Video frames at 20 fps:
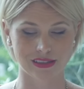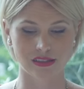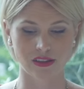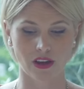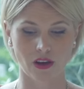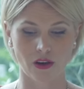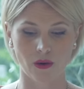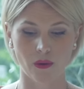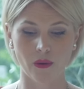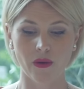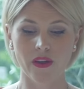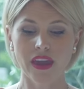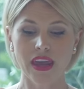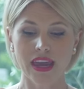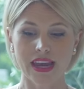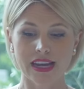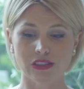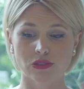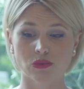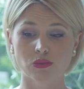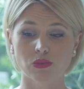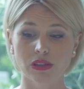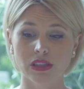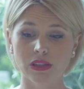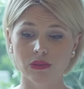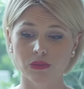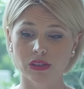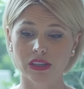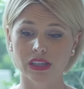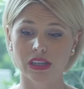So it's
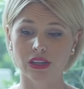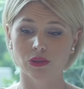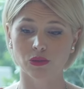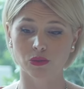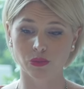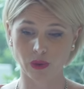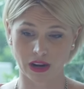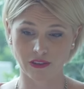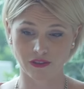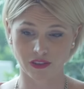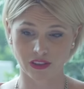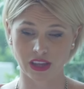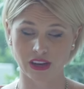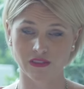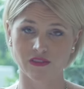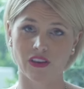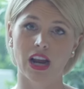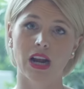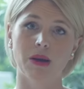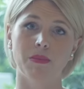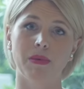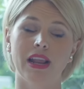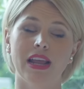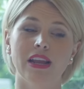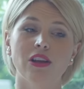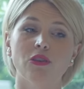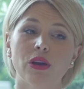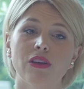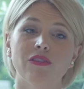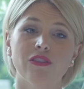really, really great for the environment
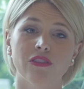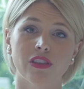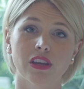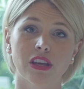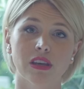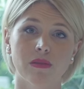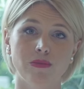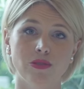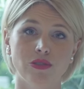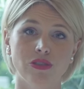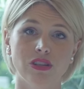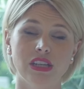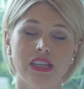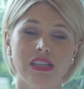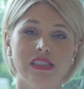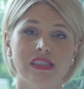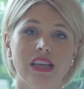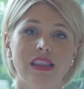and great for the communities